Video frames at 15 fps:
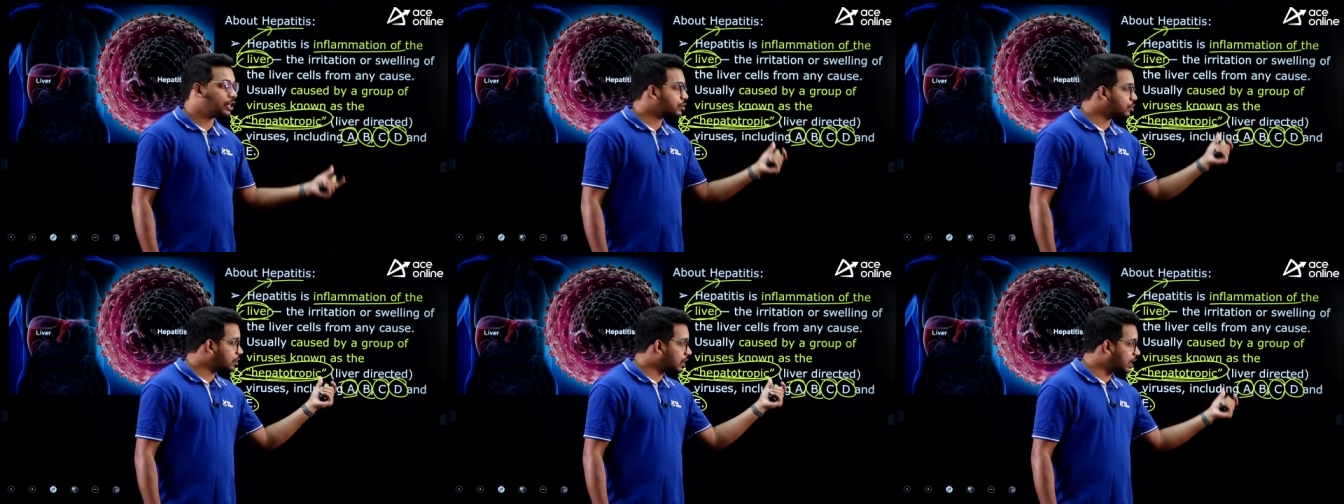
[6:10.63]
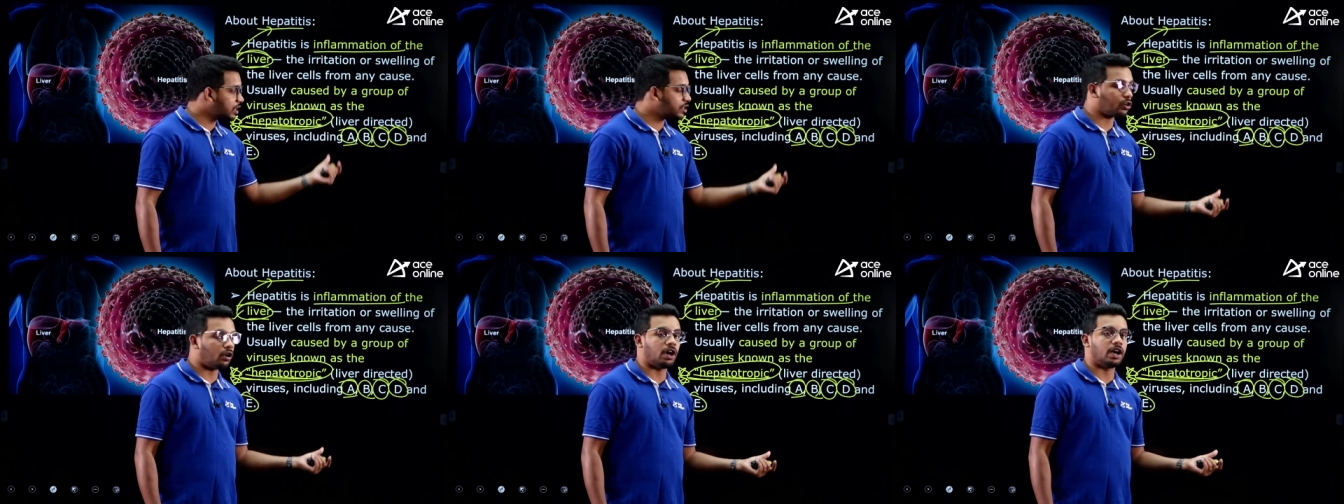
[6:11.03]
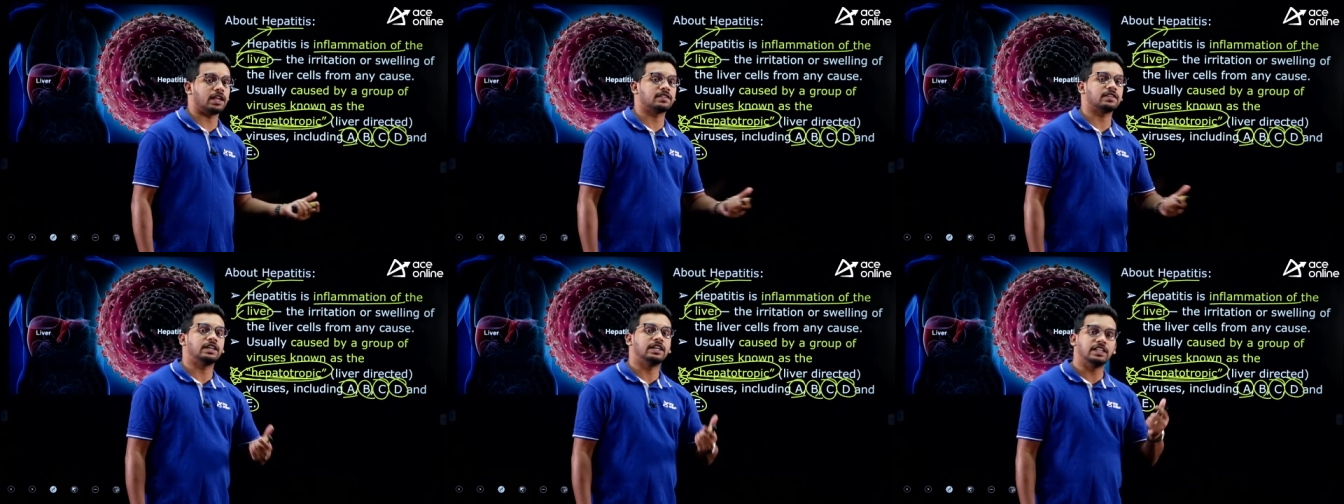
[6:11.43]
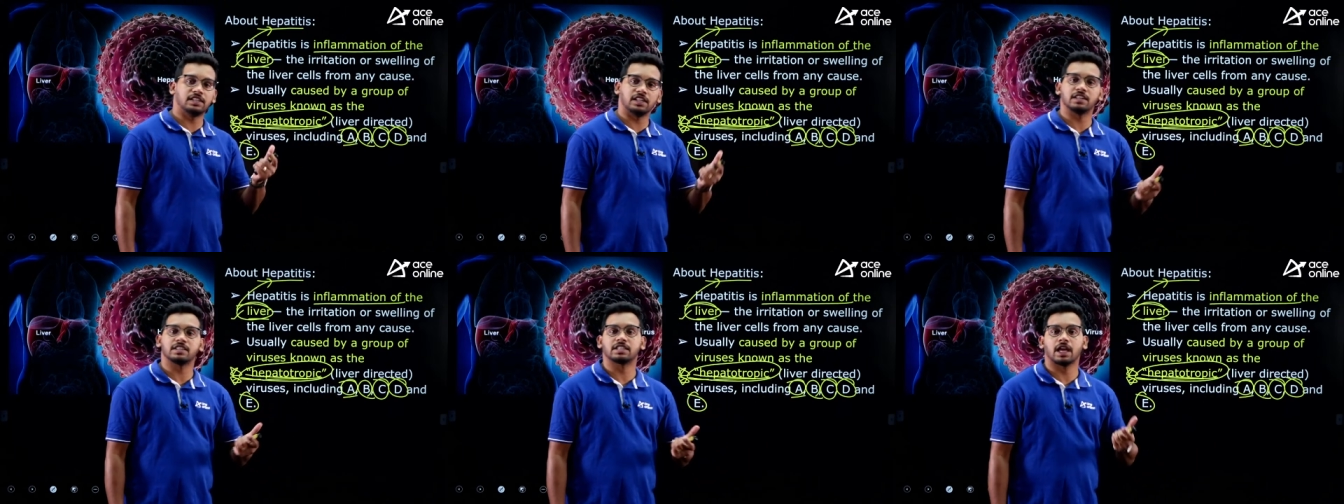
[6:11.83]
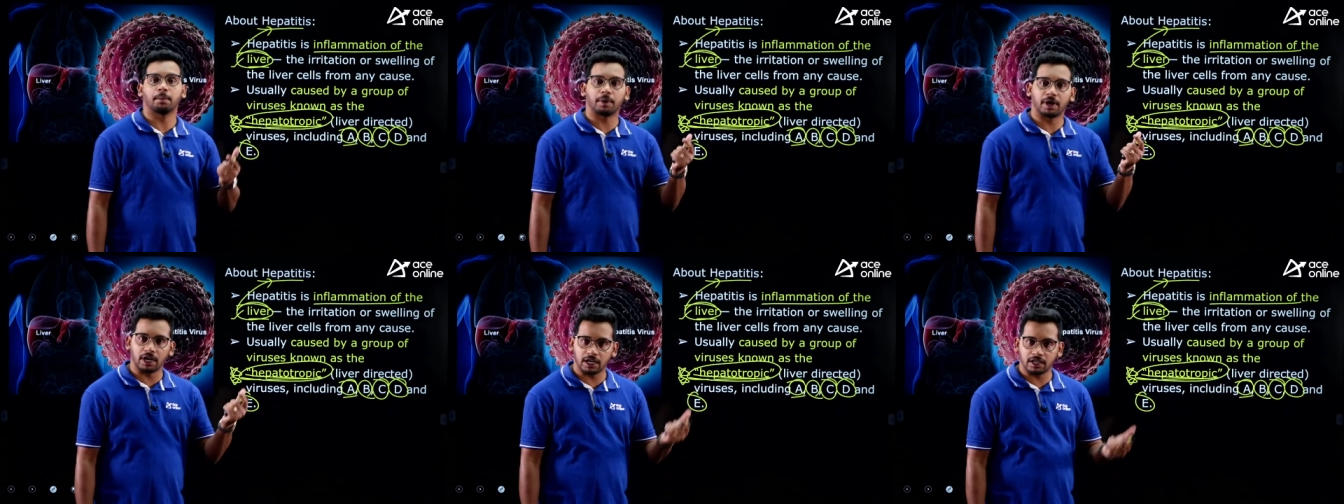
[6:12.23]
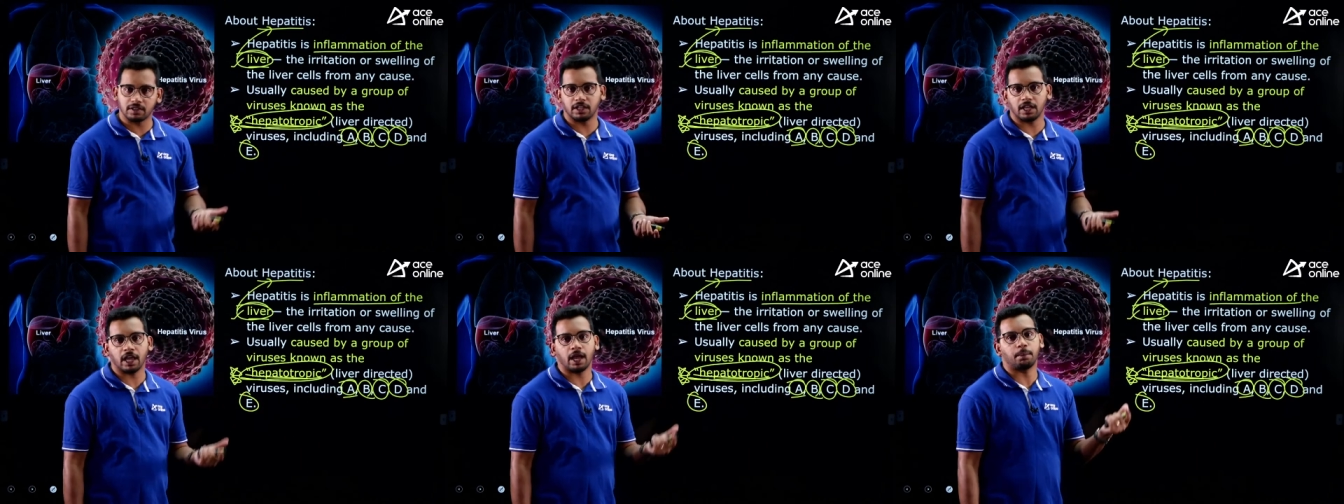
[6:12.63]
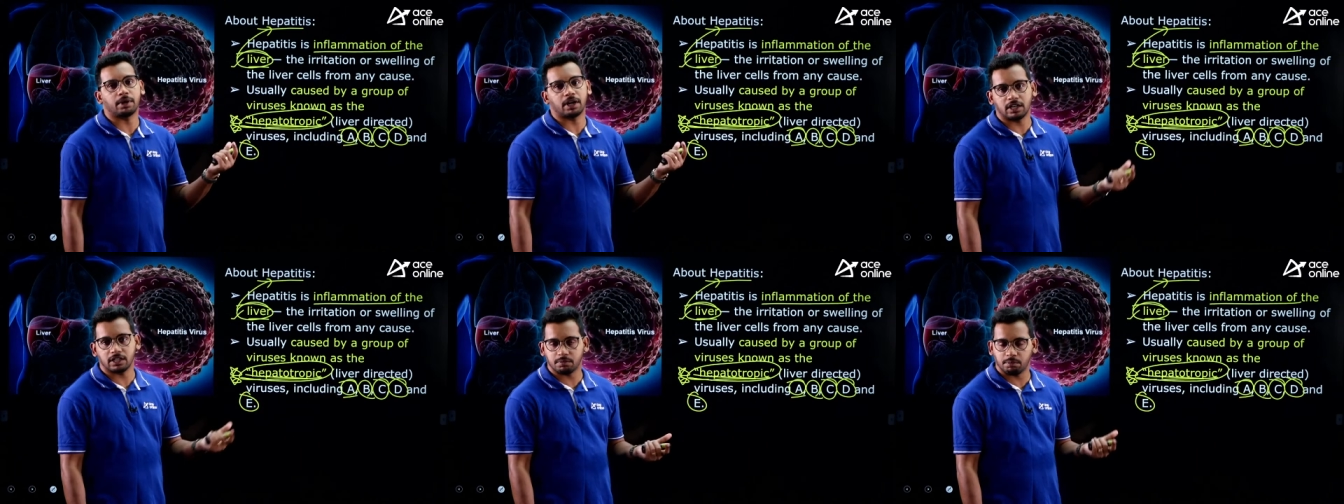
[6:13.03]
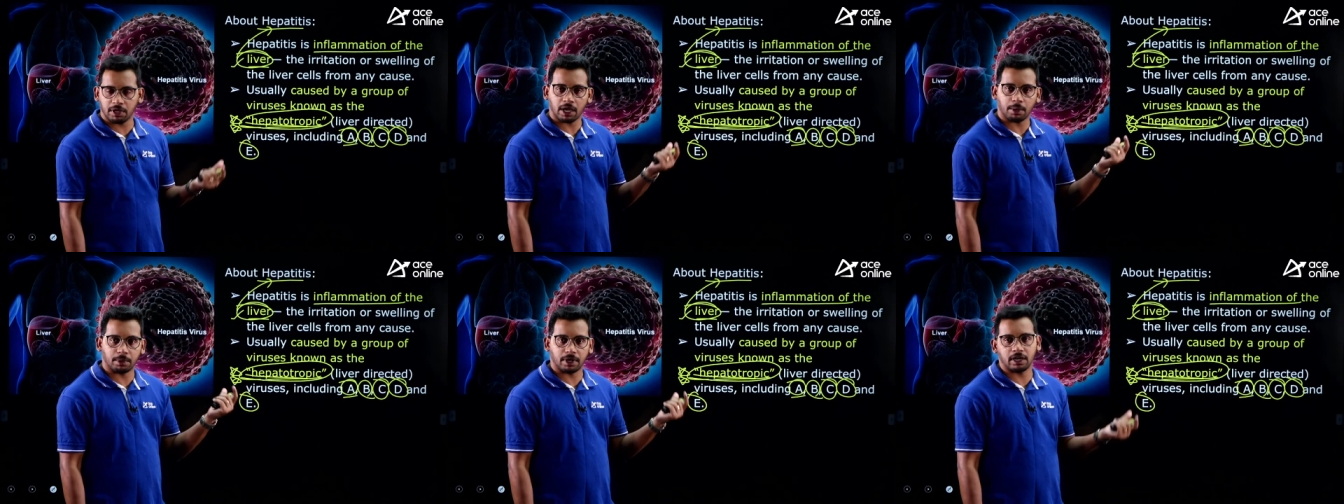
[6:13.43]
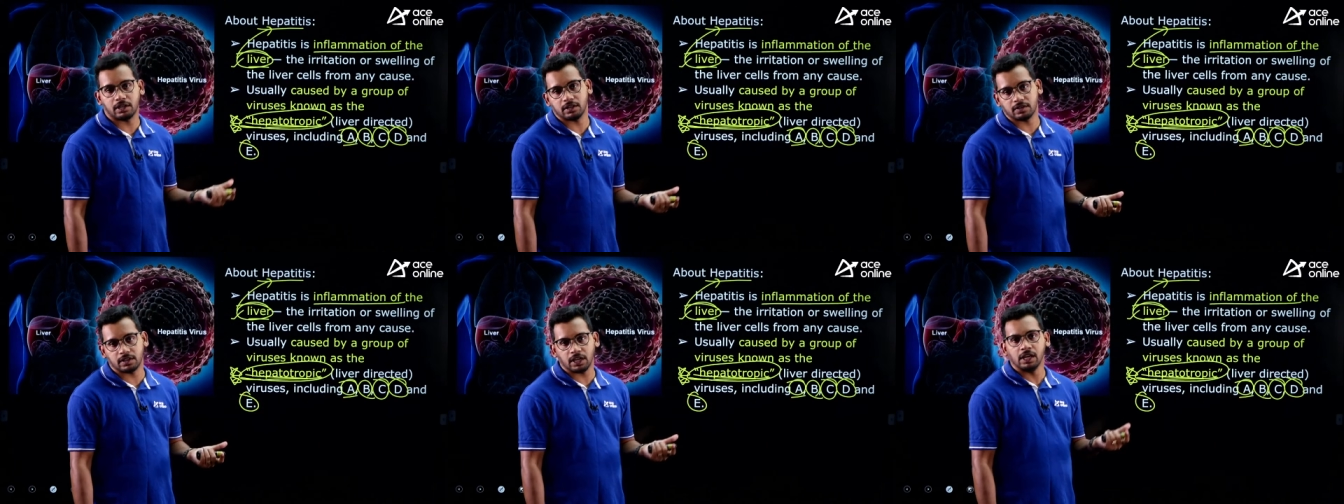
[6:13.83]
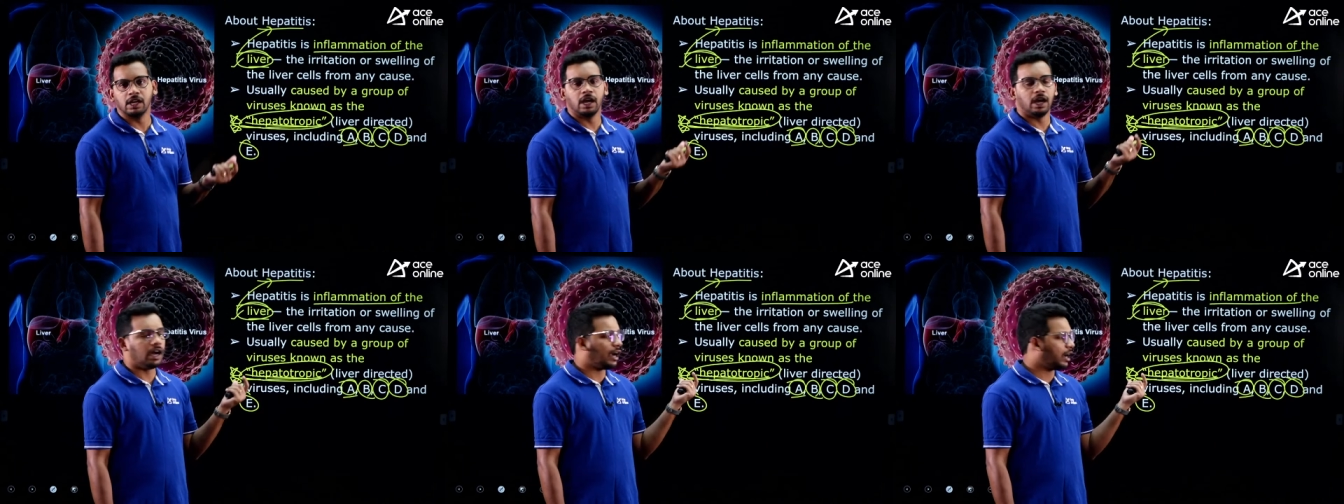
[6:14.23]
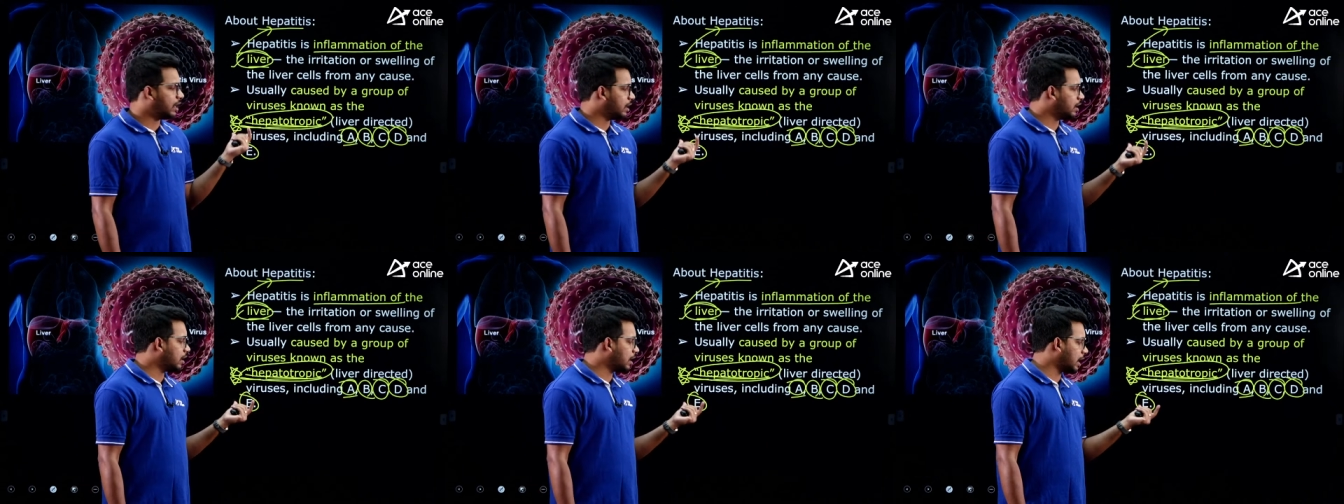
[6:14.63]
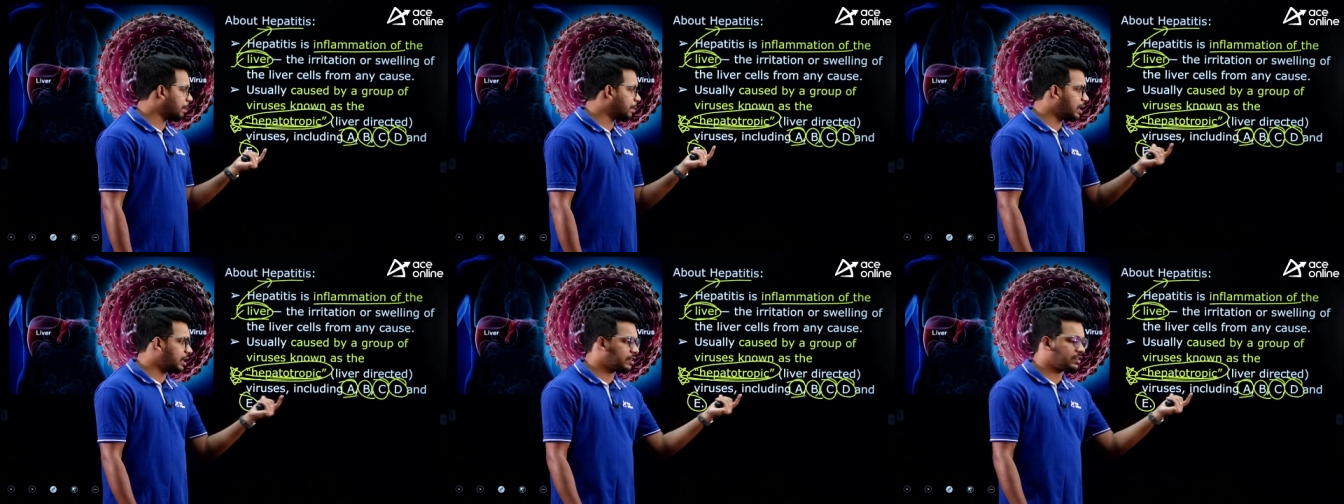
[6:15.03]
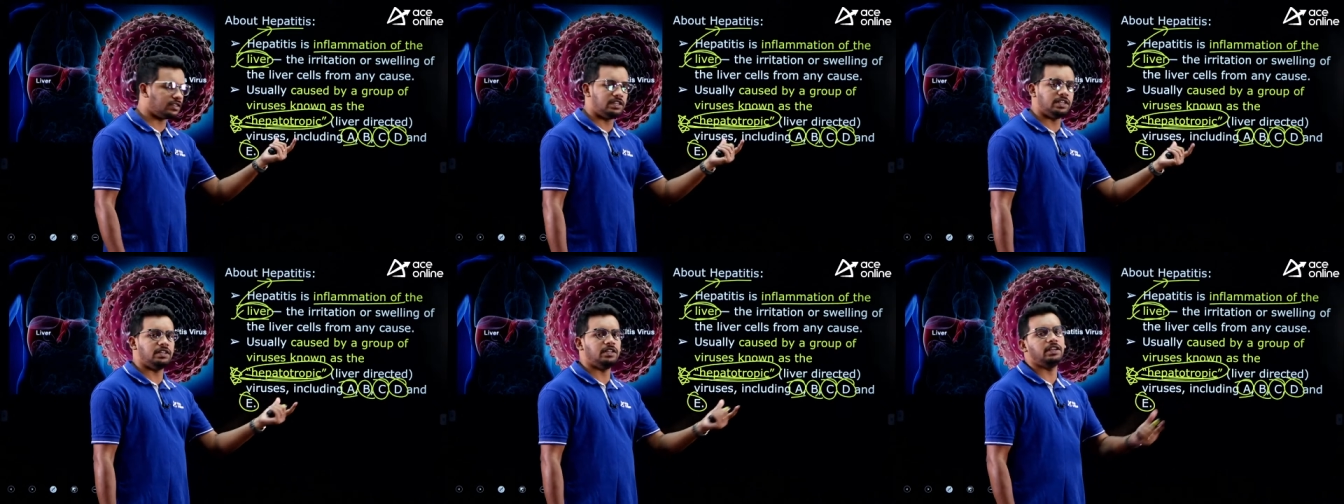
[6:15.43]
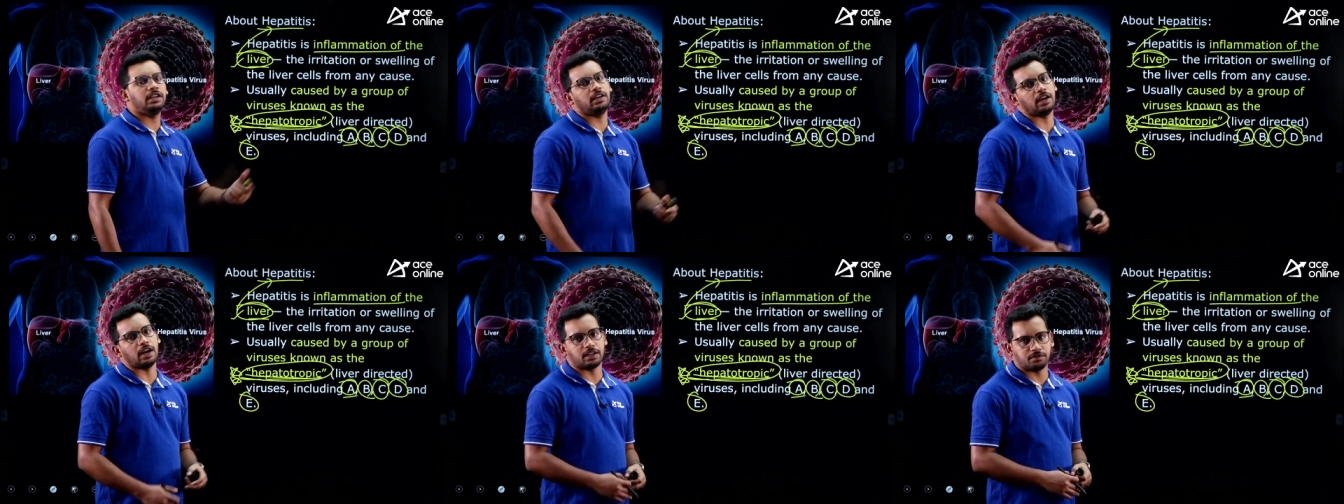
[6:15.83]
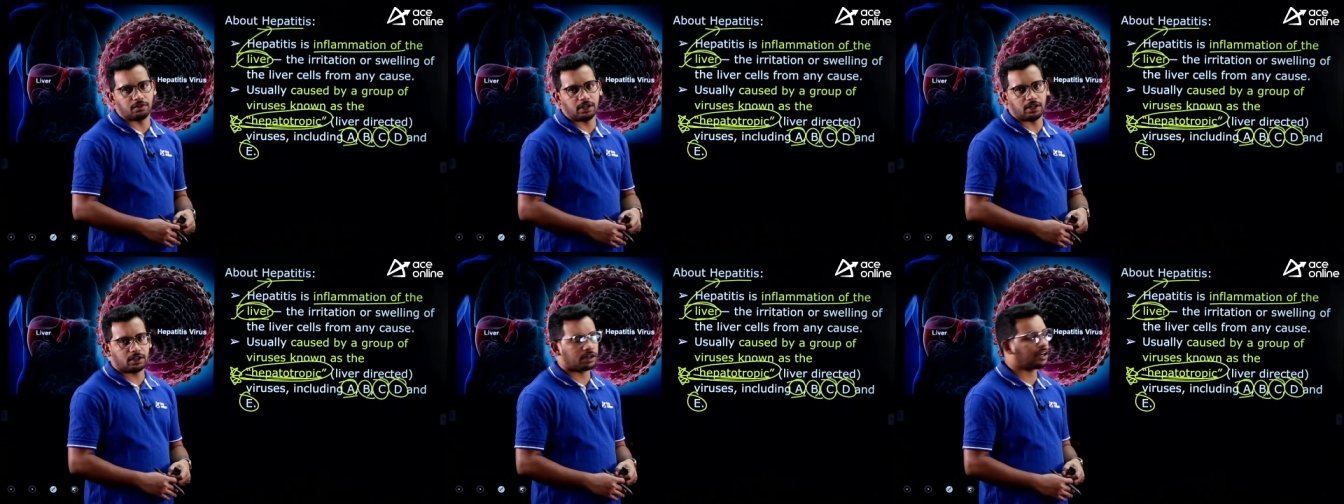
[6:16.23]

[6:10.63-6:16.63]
So, that is called as a disease hepatitis A, hepatitis B, hepatitis C and uh, hepatitis D, E as well,